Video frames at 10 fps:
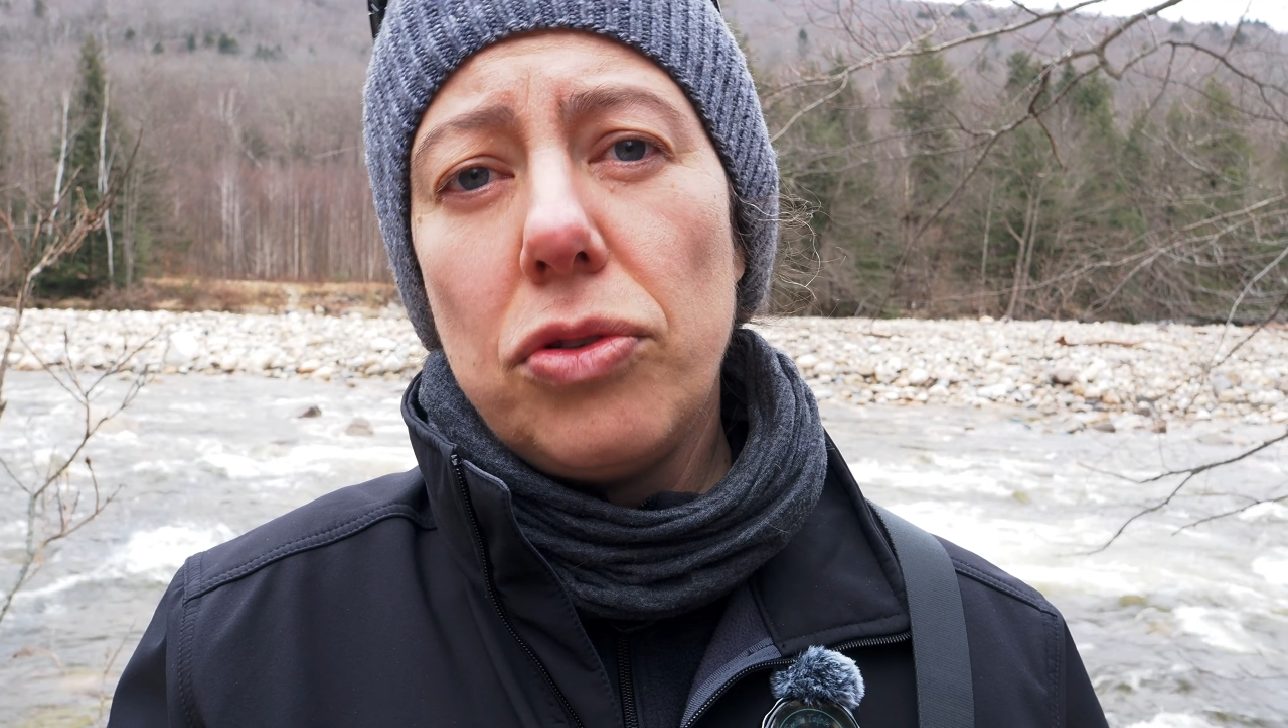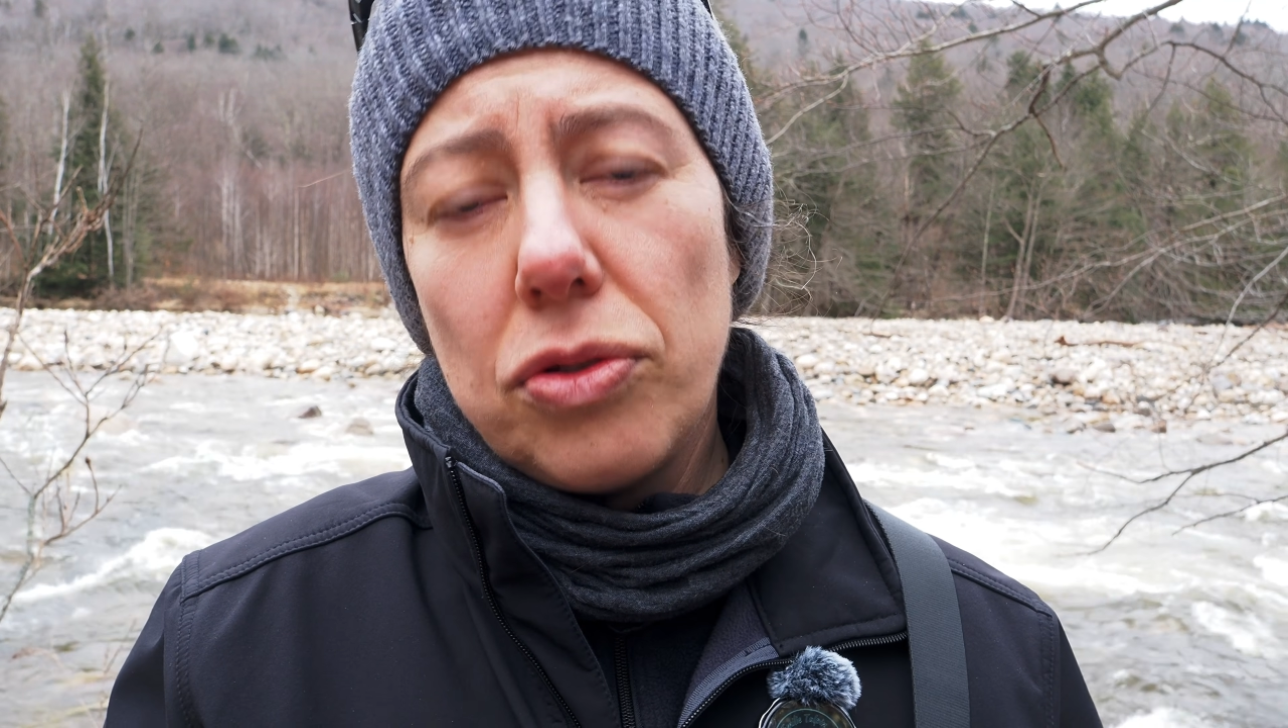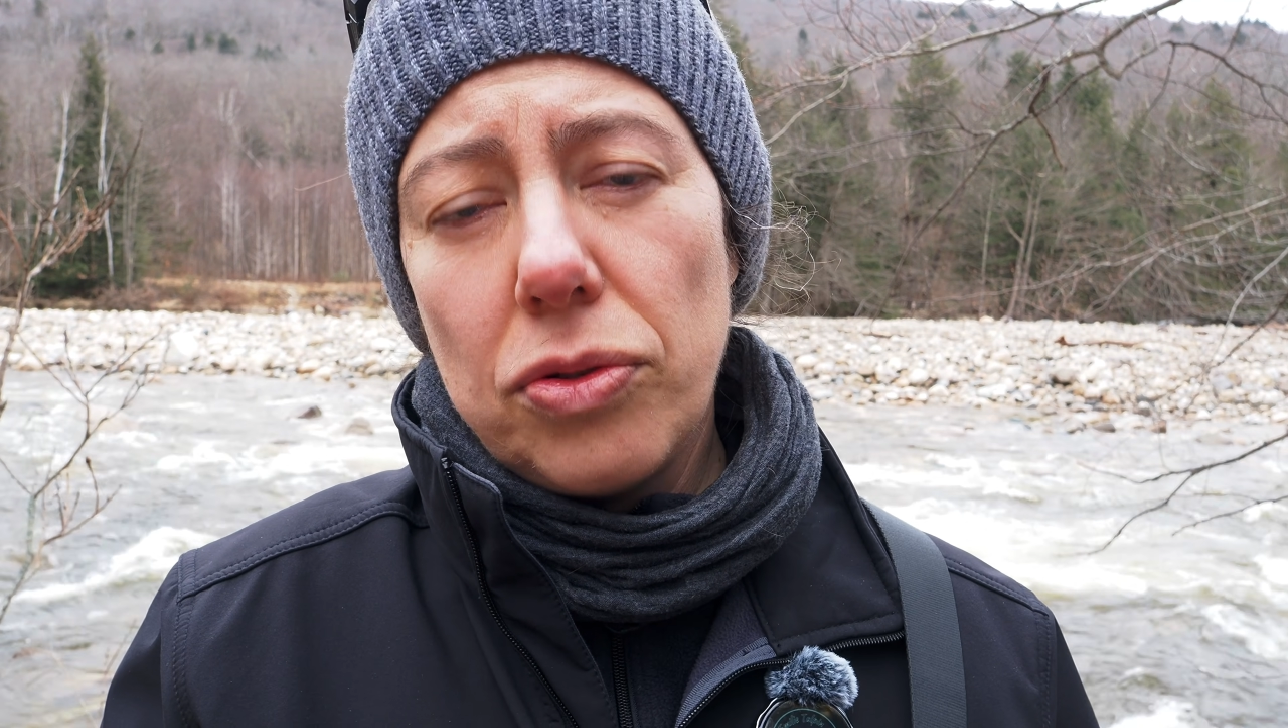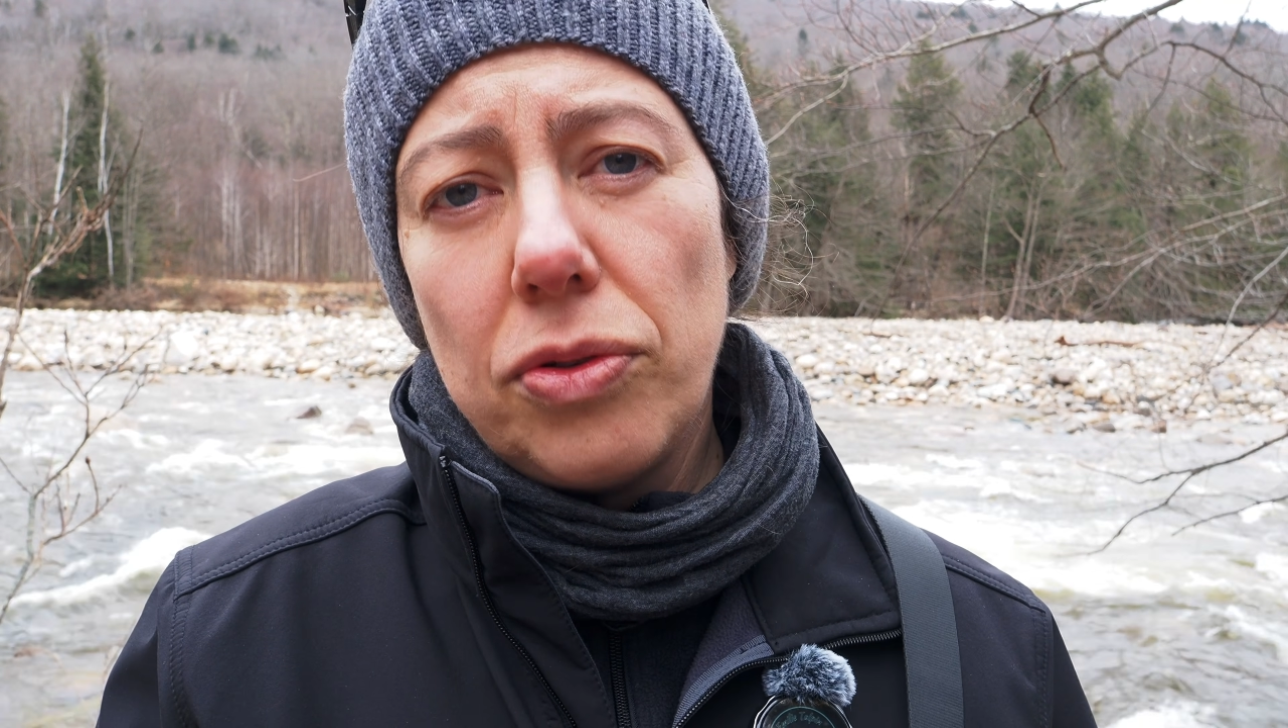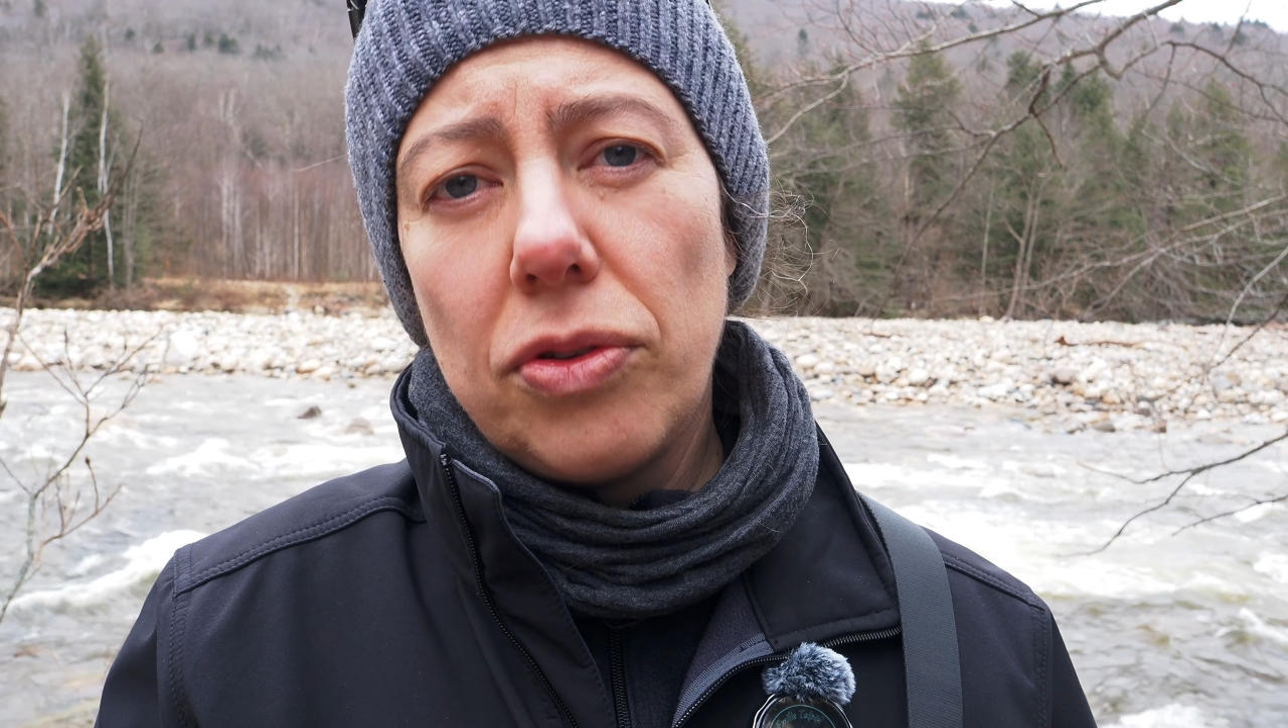
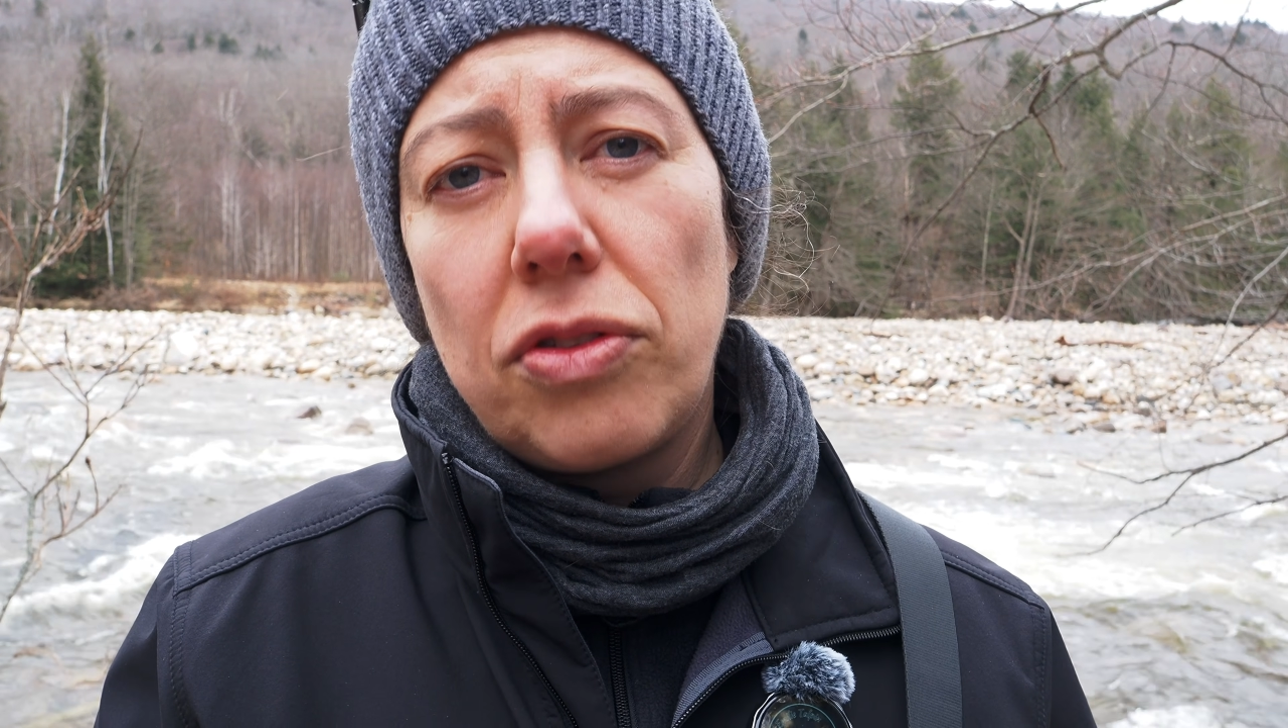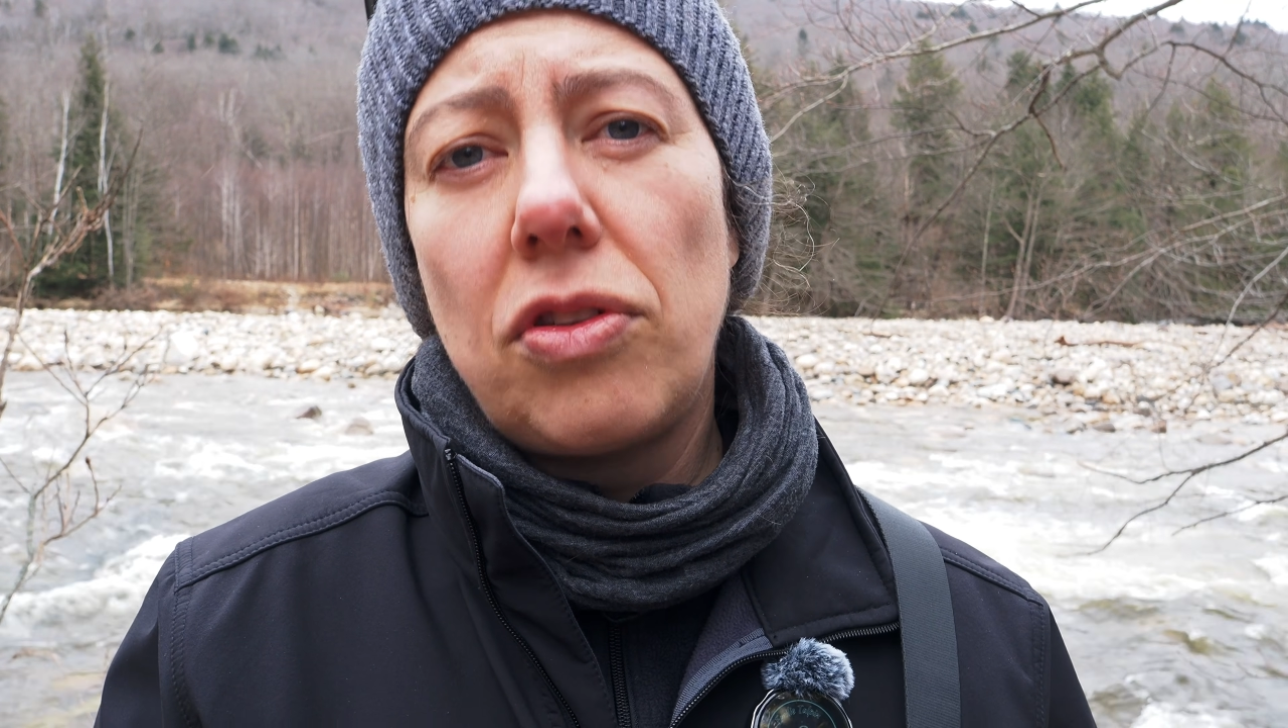use